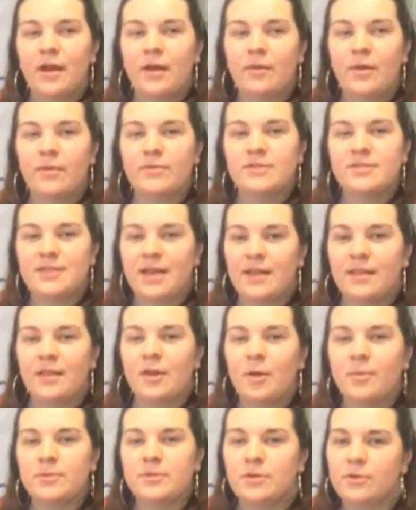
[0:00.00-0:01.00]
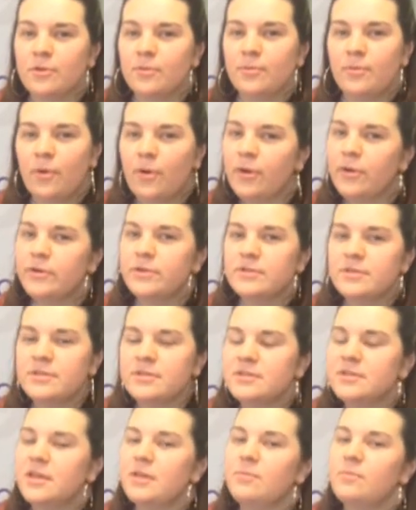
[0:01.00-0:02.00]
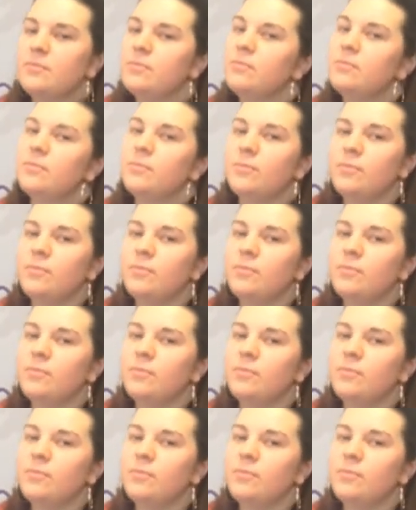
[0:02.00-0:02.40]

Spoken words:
around standing up to your employers and saying